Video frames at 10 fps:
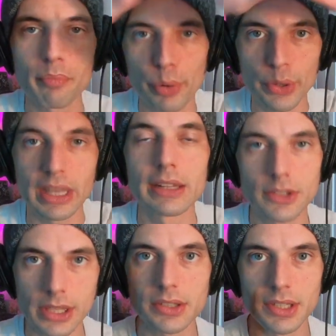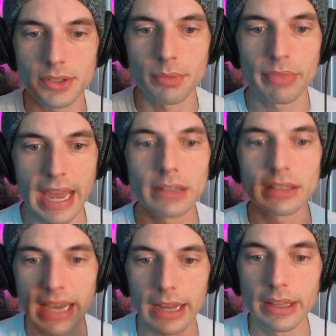put into the system that,
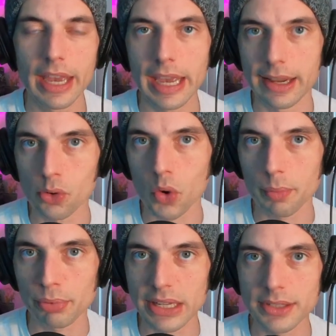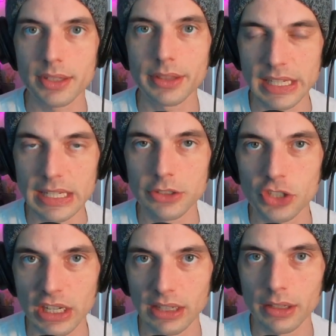it incorporates the I
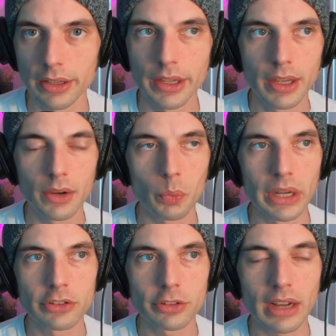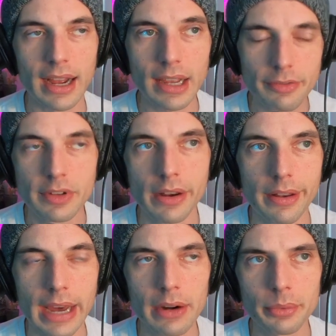Ching, which I
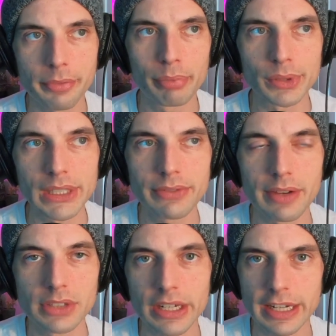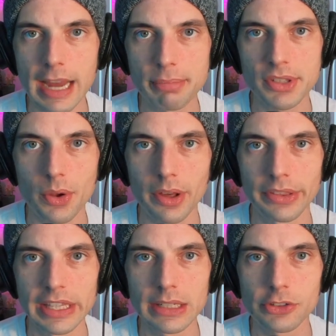don't believe I've done an episode on
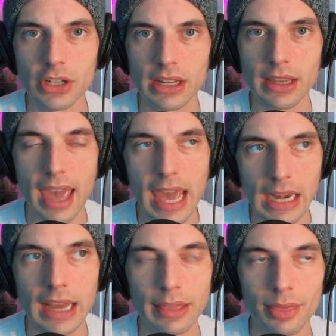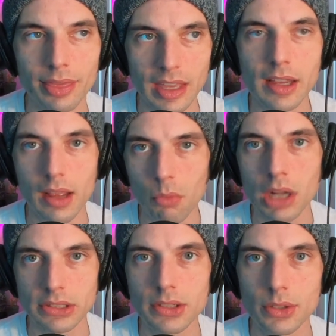the I Ching, and I think I
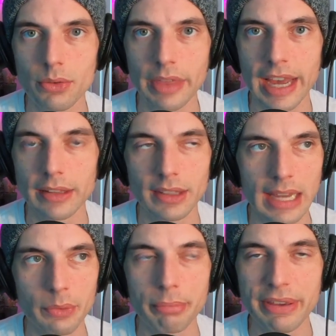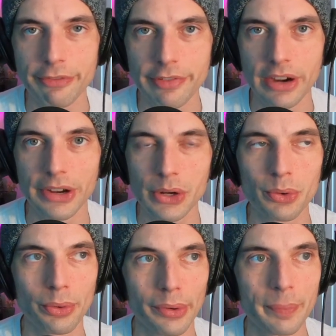want to do that. That would be very
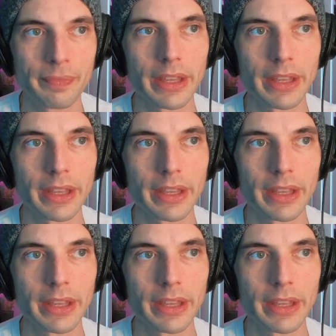cool.